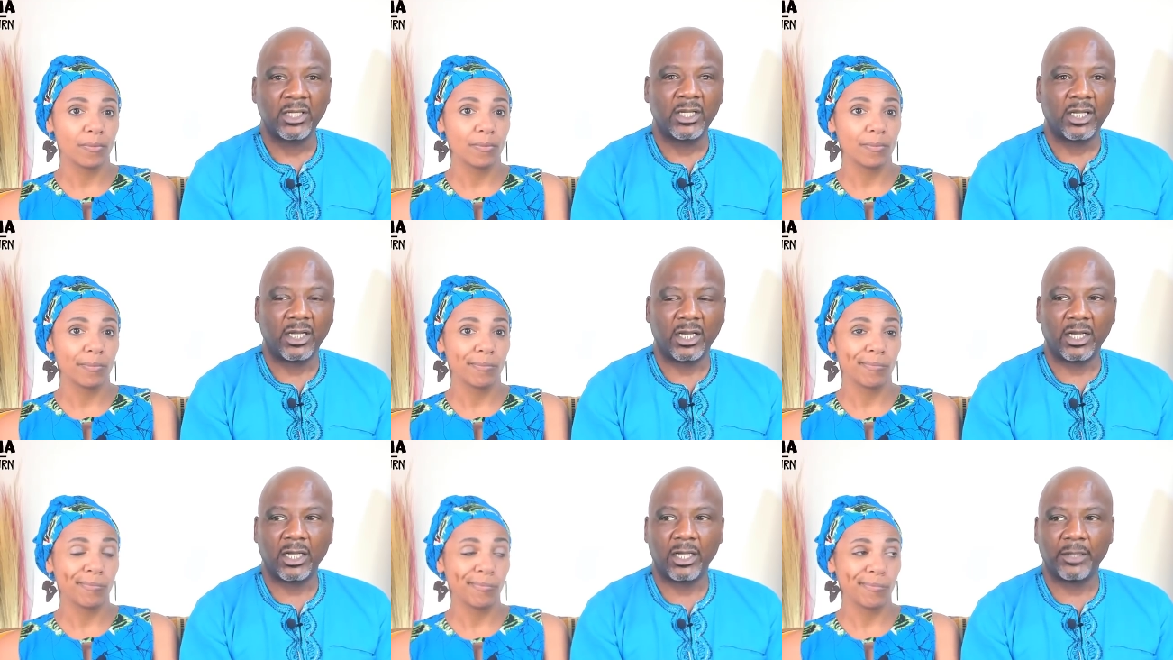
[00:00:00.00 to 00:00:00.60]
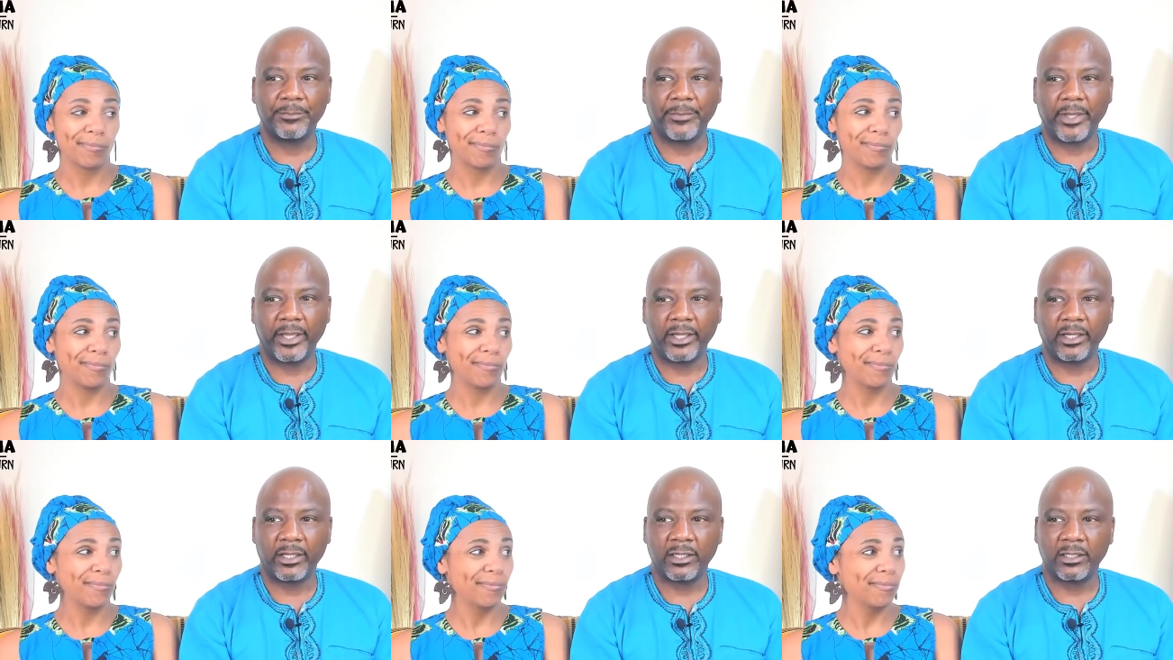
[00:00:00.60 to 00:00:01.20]
Speaker 1: Um,
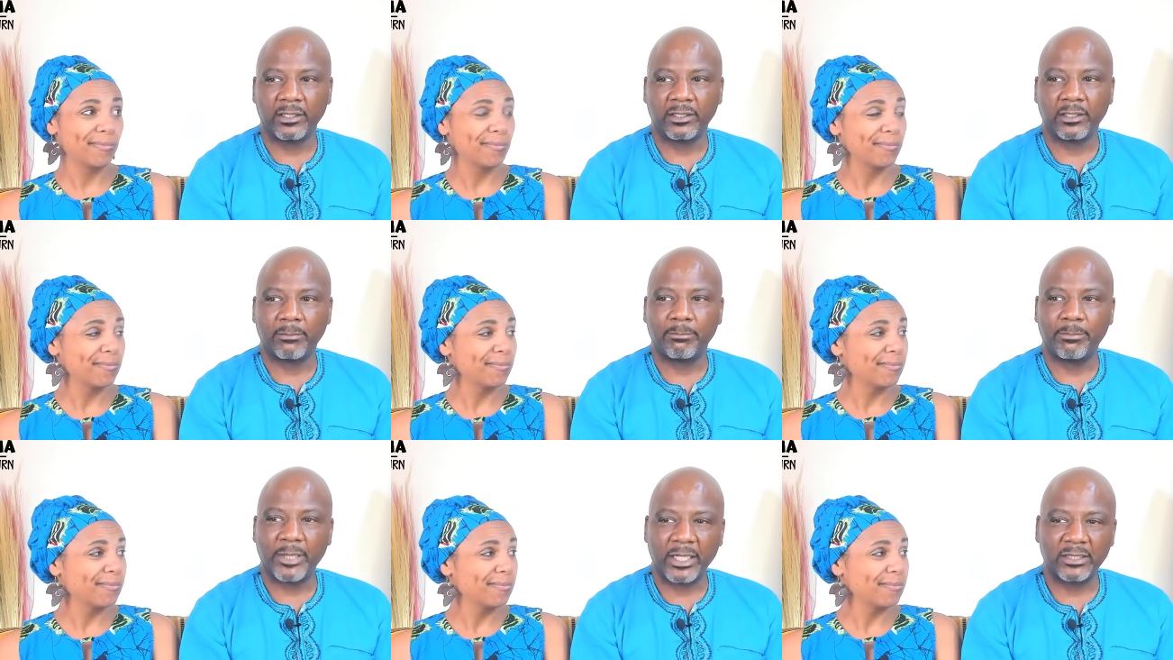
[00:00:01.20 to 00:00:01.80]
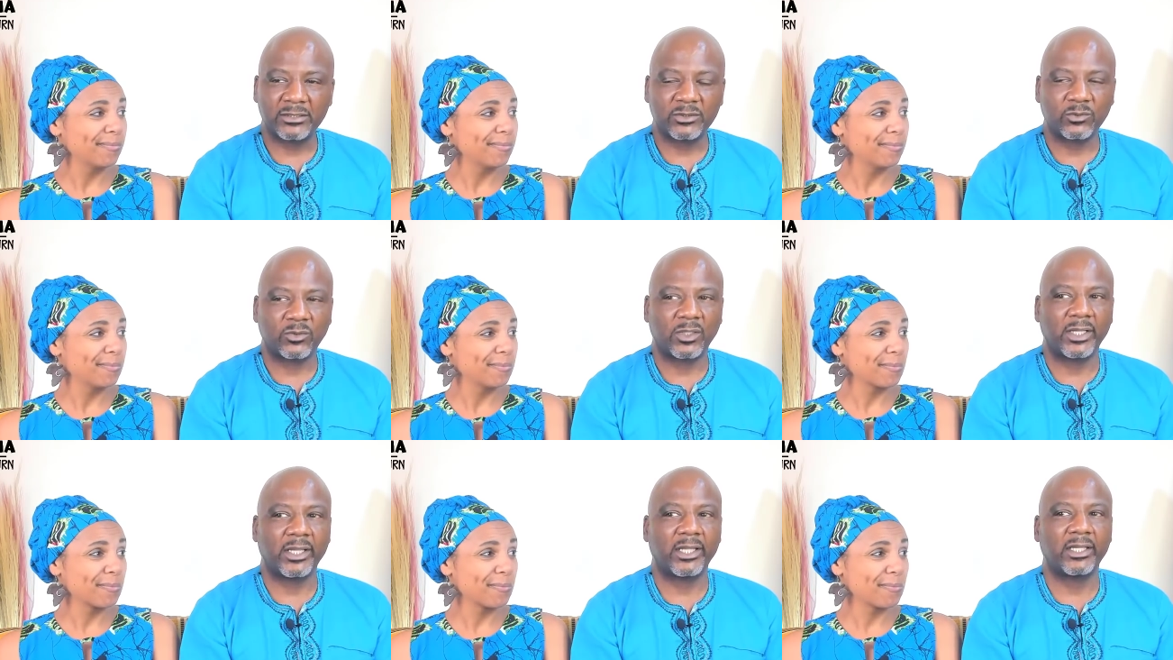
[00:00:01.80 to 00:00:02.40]
and the best
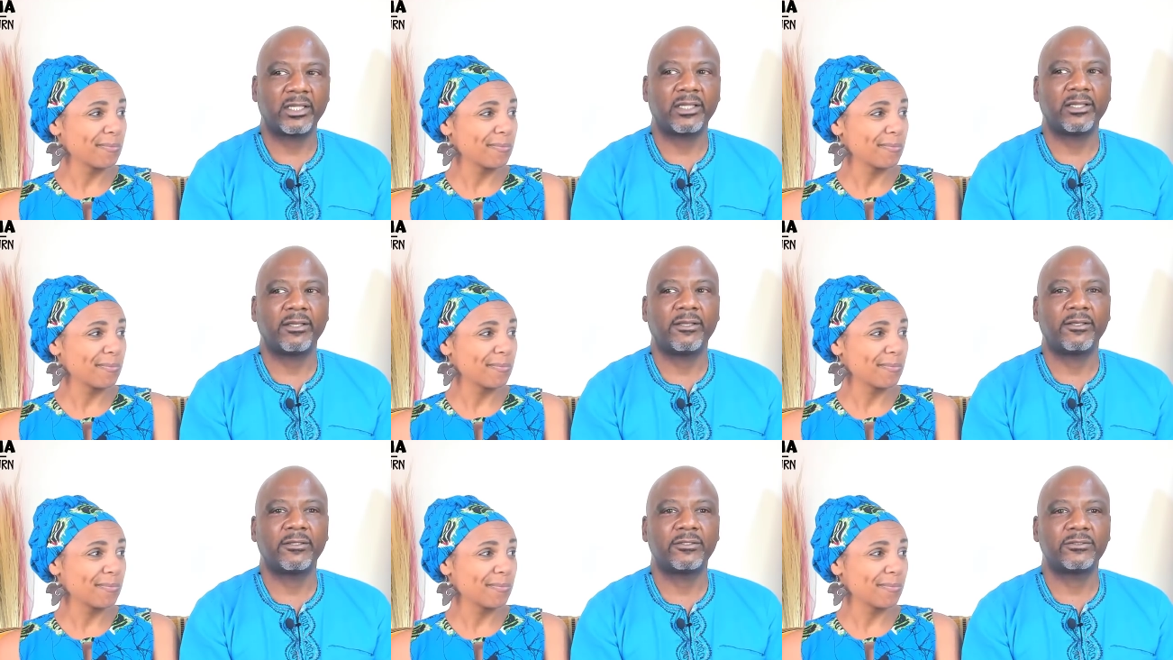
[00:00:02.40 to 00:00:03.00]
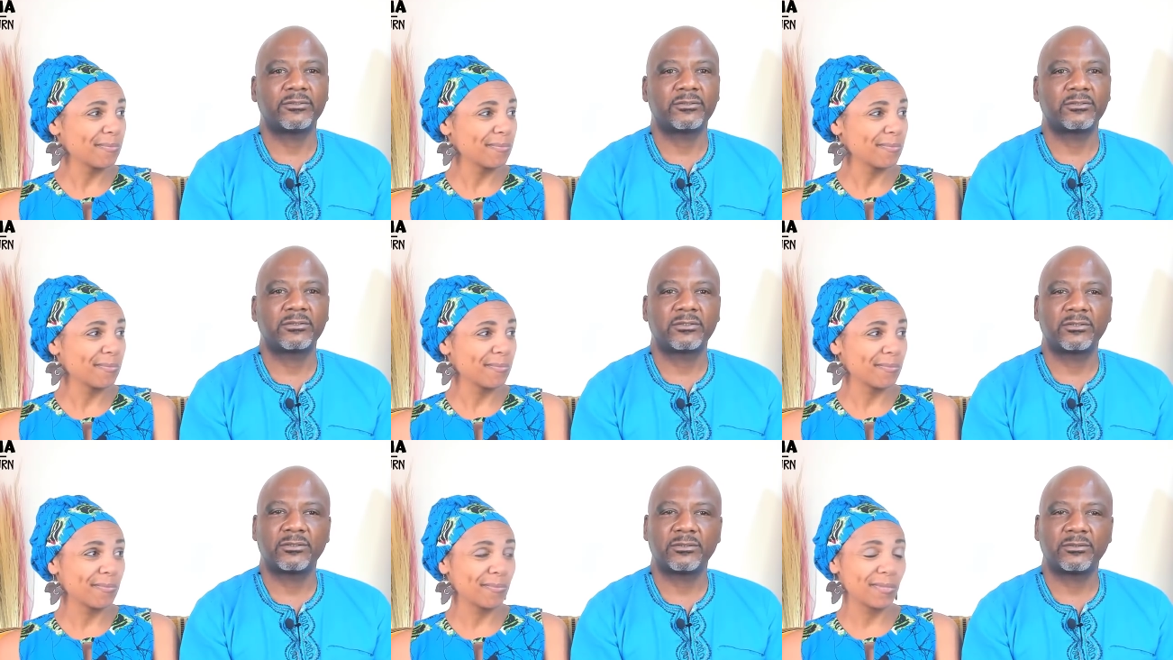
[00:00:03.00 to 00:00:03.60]
way is
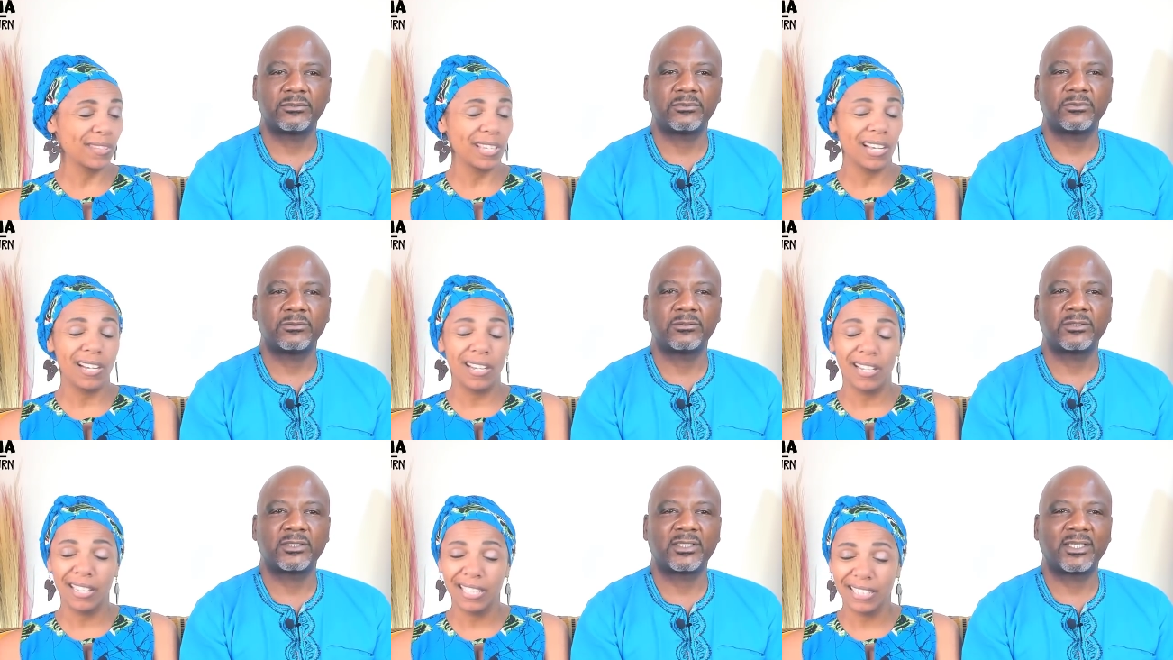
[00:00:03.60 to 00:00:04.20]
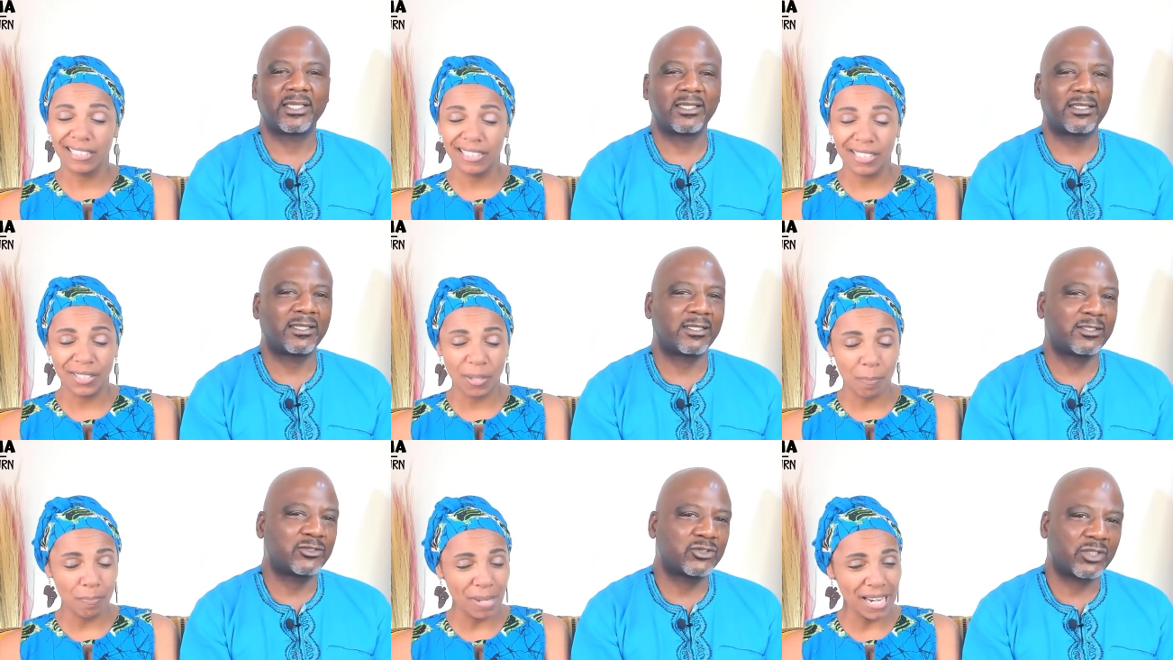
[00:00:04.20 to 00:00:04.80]
to oh, get an
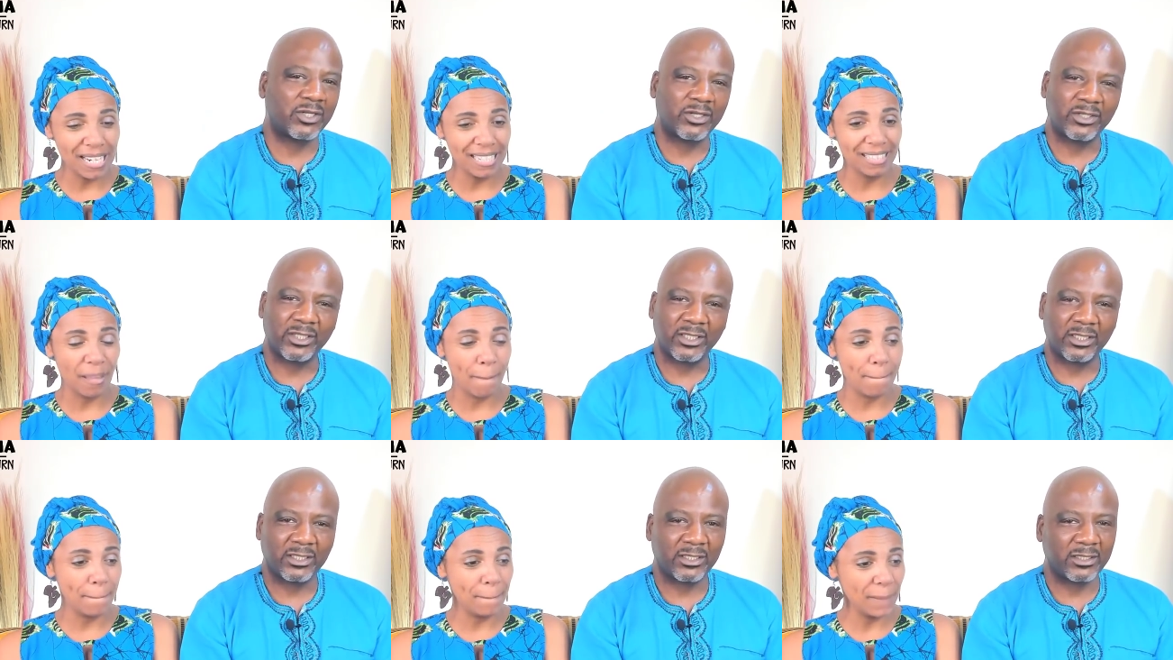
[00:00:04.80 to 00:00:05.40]
attorney.